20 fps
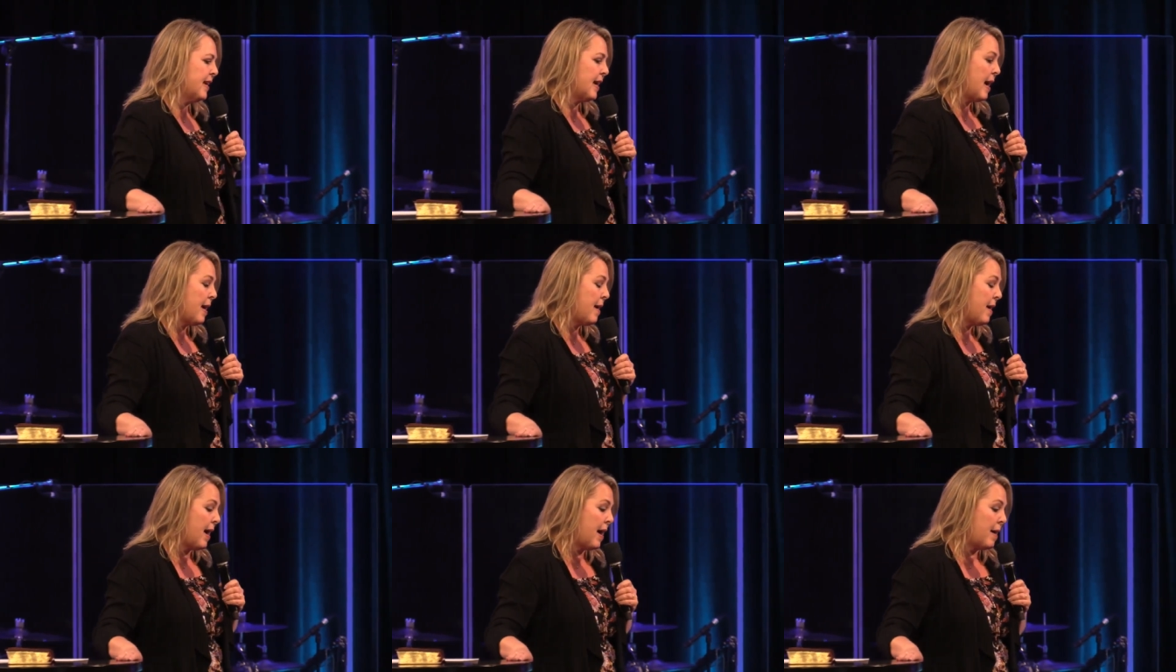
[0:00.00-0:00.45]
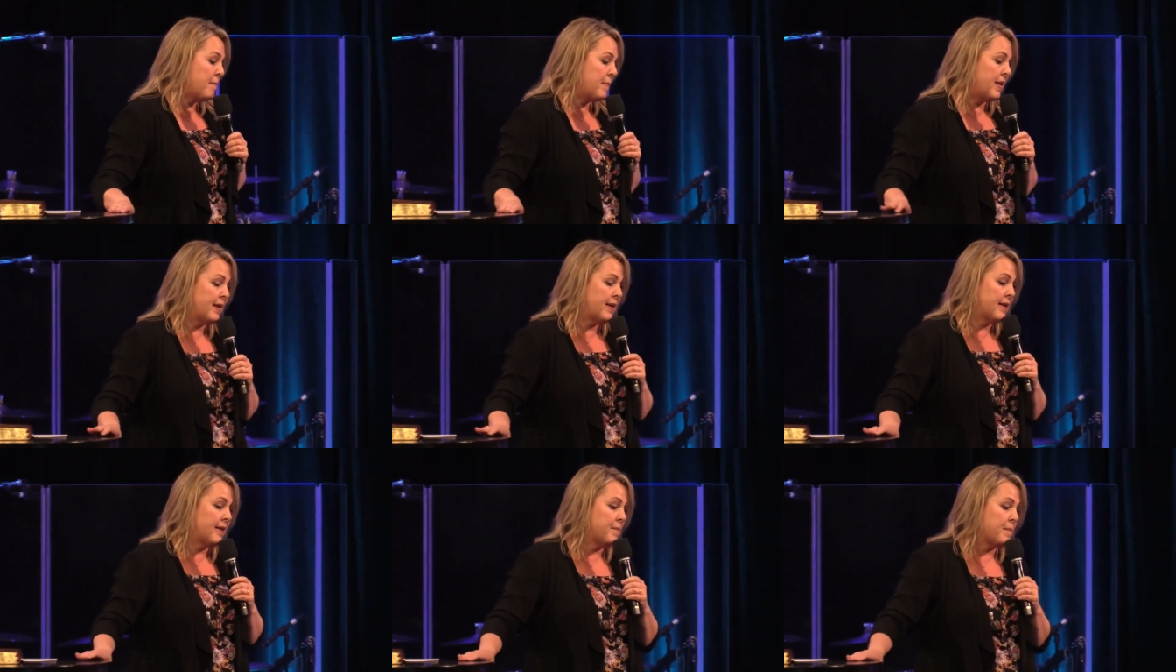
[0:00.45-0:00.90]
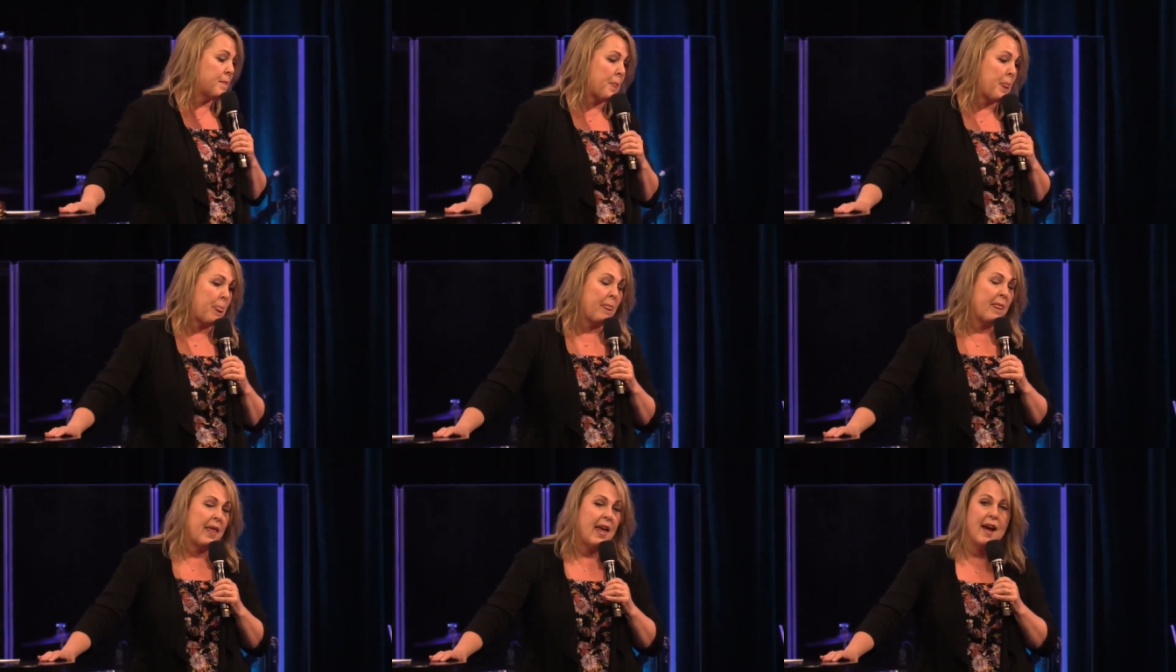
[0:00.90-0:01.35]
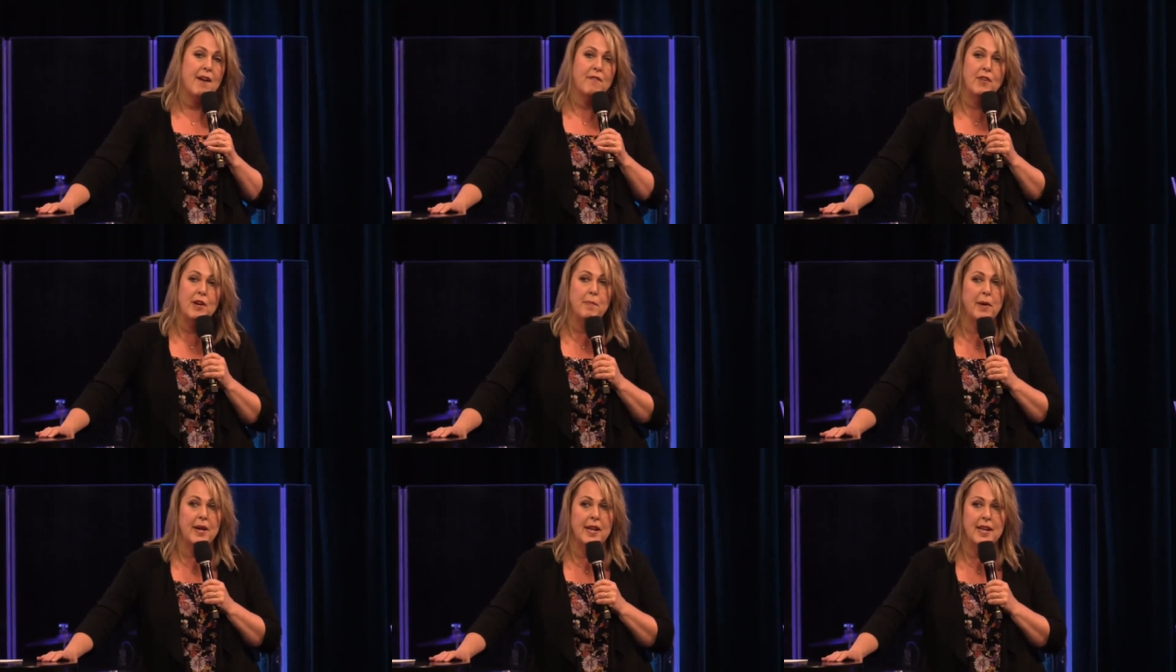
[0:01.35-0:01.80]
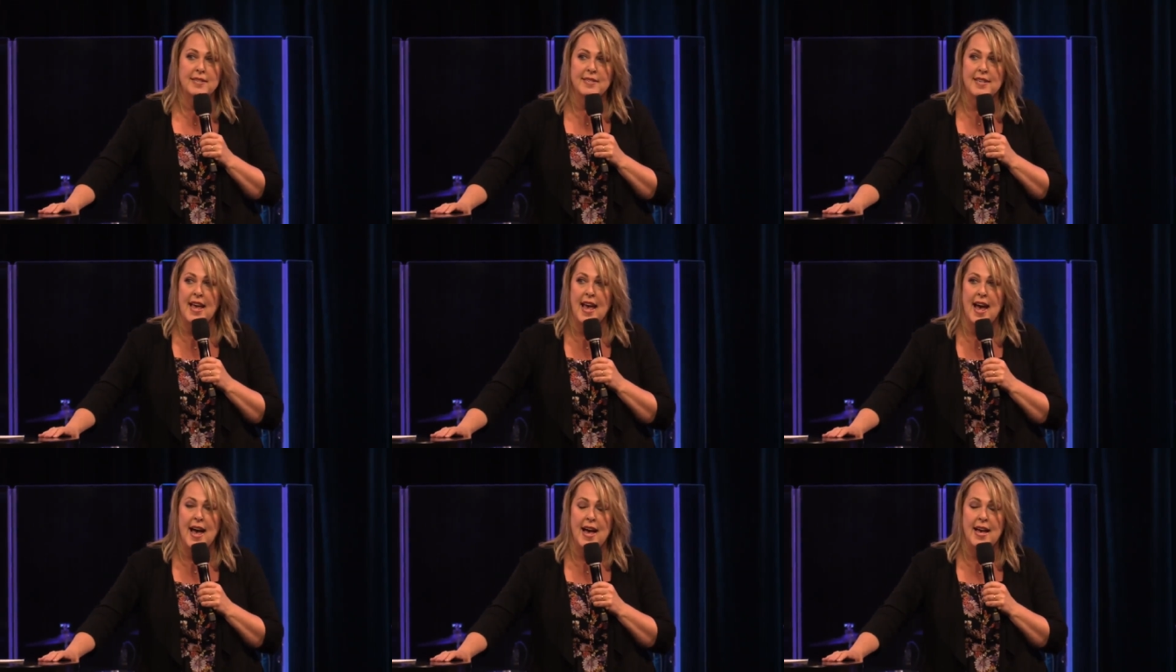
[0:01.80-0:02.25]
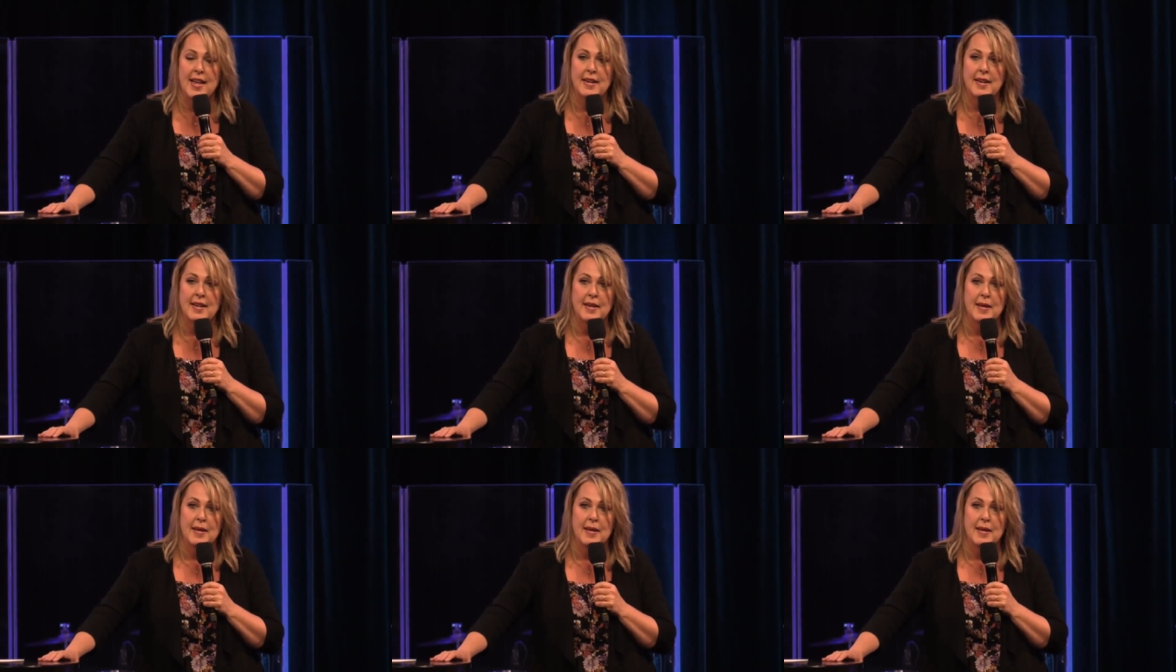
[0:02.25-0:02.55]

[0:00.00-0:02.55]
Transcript: I, I mean, everybody has had